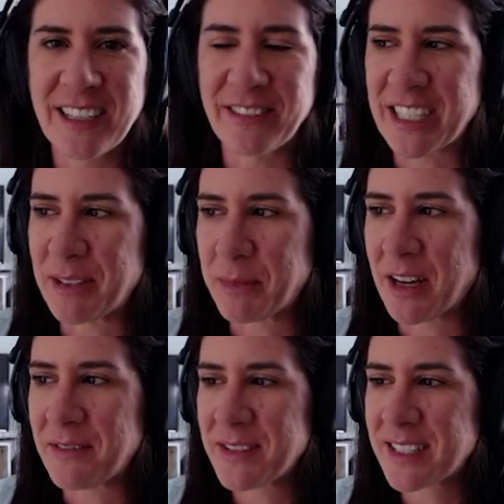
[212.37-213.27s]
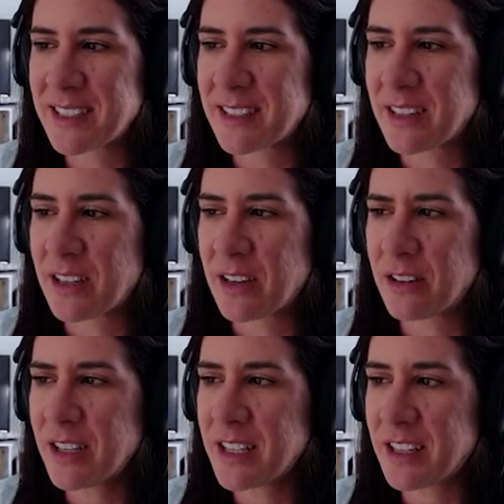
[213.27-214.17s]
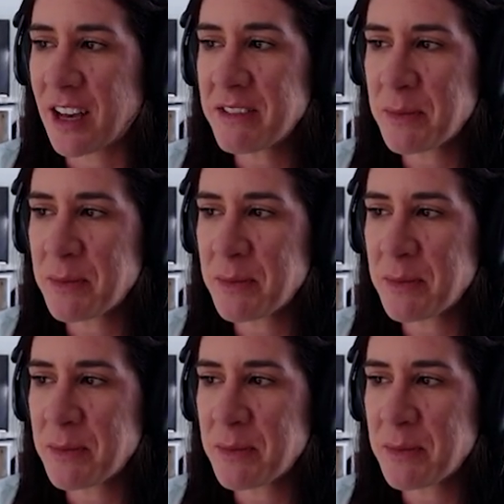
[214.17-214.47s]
random cuffs. Or are the cuffs